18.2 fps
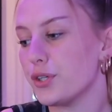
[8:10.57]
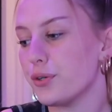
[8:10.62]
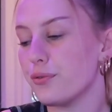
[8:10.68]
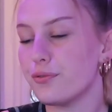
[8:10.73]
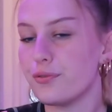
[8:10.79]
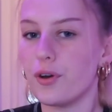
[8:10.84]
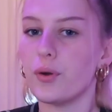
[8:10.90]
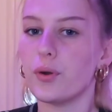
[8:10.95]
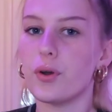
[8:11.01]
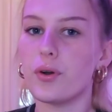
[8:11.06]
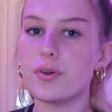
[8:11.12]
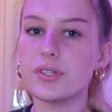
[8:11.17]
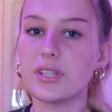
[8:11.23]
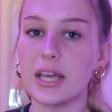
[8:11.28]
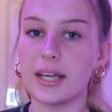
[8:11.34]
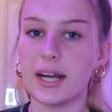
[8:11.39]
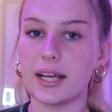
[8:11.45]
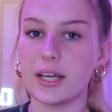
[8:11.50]
to
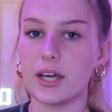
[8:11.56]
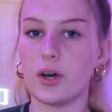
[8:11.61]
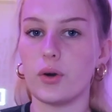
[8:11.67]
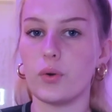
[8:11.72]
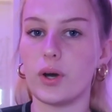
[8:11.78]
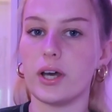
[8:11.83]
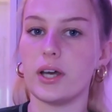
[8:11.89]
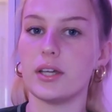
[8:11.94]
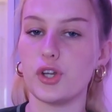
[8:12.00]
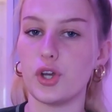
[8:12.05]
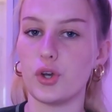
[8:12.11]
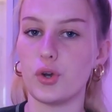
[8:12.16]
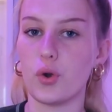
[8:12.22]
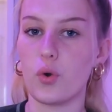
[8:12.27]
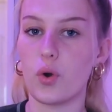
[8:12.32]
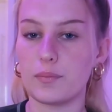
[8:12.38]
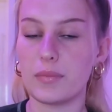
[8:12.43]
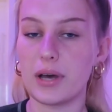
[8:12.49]
photos and I go
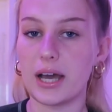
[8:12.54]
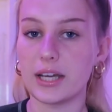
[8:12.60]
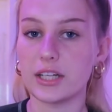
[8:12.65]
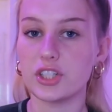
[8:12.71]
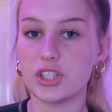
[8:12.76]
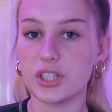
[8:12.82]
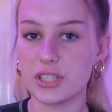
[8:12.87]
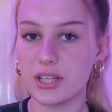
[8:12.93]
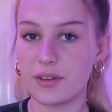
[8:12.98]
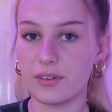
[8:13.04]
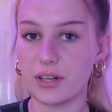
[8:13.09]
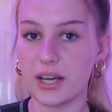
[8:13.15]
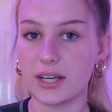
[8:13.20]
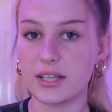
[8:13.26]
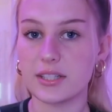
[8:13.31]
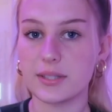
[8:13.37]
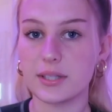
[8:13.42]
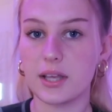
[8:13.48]
to my
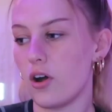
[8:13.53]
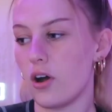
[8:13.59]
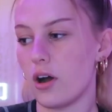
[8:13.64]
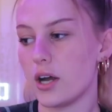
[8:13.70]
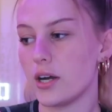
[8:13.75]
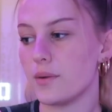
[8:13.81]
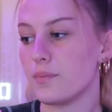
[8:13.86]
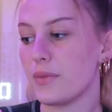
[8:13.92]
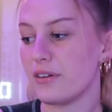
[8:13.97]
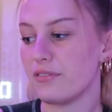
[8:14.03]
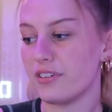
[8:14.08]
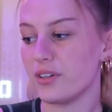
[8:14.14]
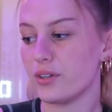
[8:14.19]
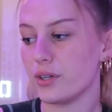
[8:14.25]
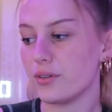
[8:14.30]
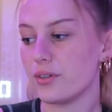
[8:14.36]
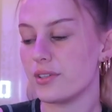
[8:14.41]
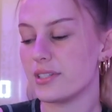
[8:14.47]
G7X on my
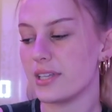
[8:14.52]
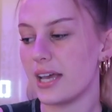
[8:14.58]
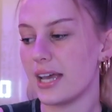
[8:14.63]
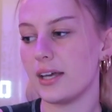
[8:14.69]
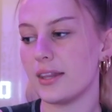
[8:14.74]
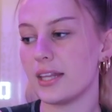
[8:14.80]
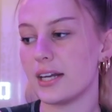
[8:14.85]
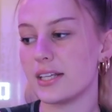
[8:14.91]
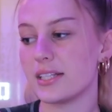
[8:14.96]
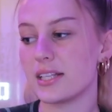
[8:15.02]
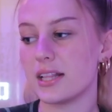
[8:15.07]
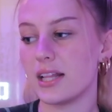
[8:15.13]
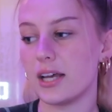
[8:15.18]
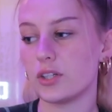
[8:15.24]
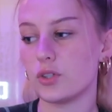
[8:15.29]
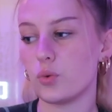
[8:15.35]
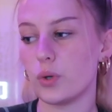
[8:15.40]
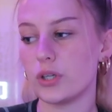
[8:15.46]
photos. And then I
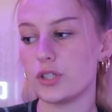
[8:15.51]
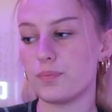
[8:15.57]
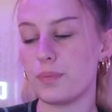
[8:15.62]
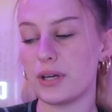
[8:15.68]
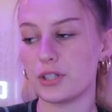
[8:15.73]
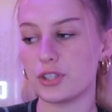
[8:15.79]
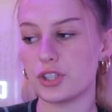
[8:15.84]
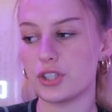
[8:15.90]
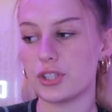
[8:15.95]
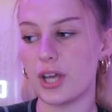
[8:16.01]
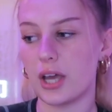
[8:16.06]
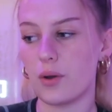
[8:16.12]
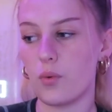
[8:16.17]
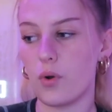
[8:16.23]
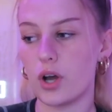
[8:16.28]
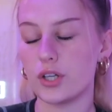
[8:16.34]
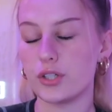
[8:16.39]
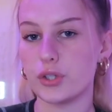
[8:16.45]
select which pictures I
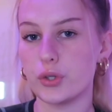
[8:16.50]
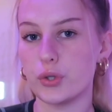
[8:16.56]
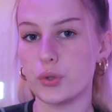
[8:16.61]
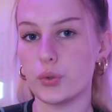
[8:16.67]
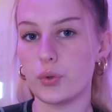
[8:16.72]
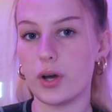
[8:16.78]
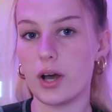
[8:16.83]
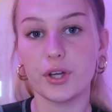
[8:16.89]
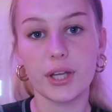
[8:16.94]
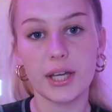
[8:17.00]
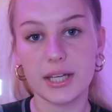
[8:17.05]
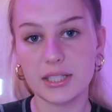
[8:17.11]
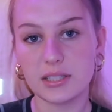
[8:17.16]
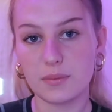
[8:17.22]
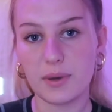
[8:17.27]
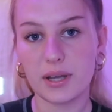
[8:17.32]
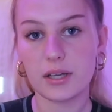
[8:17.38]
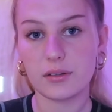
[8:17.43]
want to put
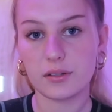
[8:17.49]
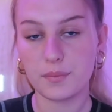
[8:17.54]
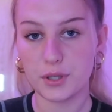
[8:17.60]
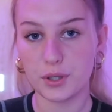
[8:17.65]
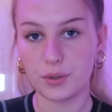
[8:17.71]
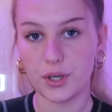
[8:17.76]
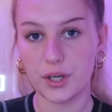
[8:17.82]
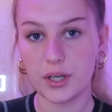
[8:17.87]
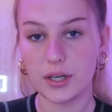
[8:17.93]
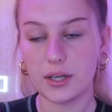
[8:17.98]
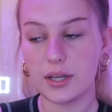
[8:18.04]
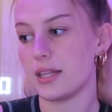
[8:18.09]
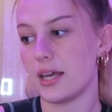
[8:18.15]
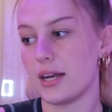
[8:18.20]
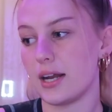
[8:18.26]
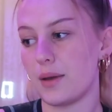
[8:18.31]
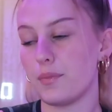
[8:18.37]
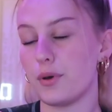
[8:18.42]
into my computer.
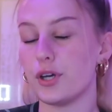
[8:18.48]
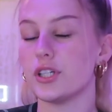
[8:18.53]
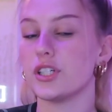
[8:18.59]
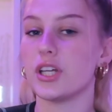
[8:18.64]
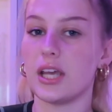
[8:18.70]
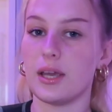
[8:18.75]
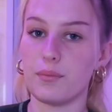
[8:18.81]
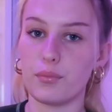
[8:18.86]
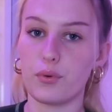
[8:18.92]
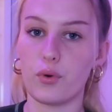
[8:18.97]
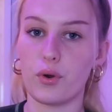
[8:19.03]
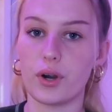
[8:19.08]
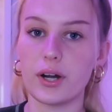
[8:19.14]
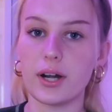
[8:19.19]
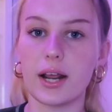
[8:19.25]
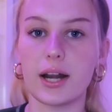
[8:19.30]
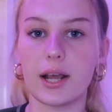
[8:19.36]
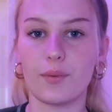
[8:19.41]
Then I push
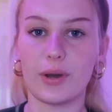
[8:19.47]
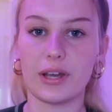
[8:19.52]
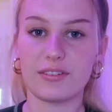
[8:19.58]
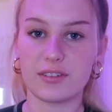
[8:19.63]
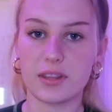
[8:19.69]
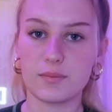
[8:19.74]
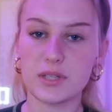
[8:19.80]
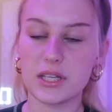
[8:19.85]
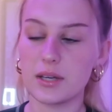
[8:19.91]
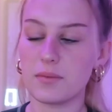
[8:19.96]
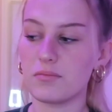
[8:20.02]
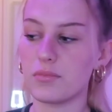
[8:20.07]
import and I wait for them to